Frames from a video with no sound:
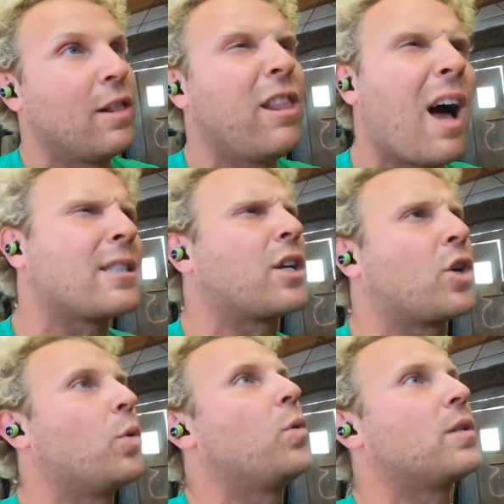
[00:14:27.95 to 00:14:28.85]
Lots of
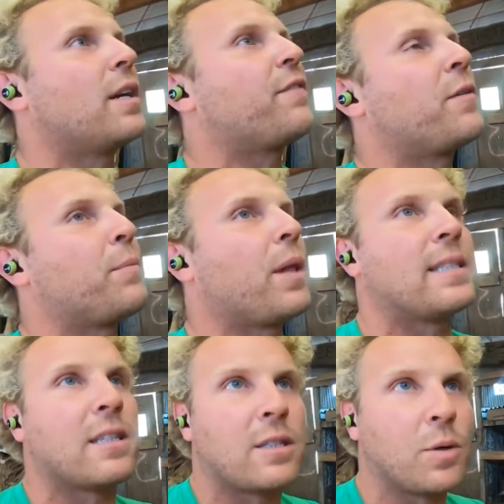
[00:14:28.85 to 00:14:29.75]
cool different
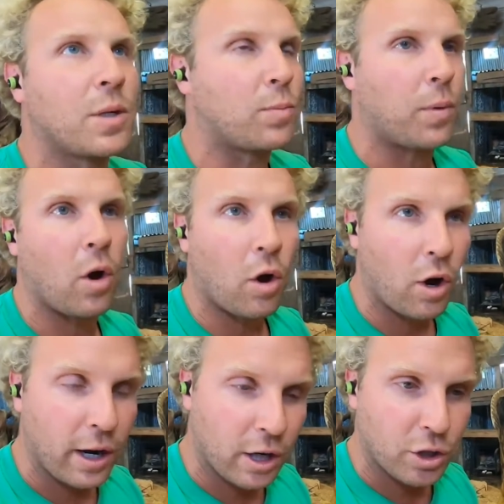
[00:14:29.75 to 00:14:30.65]
places to
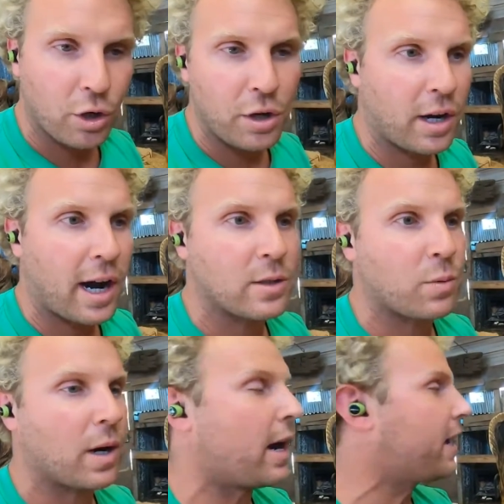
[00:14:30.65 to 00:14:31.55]
explore, and I'll show you guys
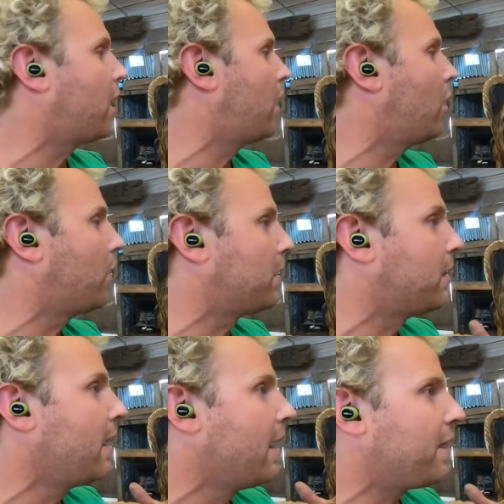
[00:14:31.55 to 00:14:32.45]
where I go and
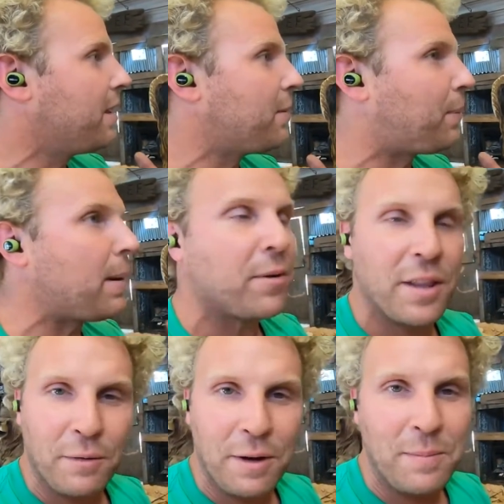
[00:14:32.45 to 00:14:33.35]
the people
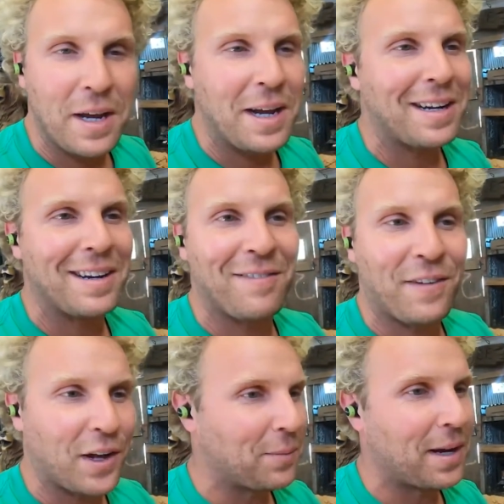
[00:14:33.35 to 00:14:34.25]
that we meet, and
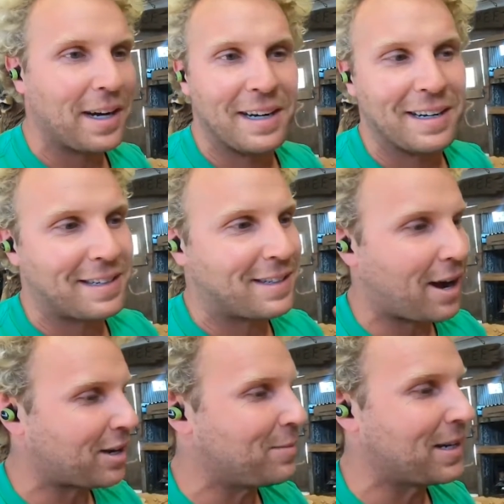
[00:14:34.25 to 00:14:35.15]
film it and
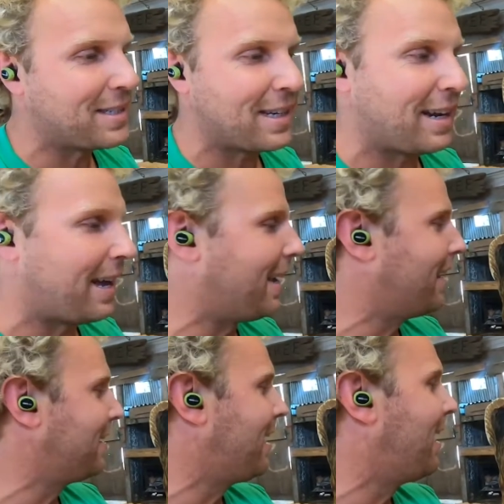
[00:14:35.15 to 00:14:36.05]
document it,
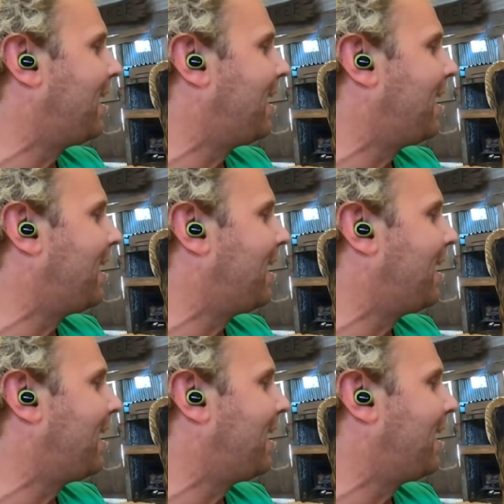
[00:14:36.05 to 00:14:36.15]
and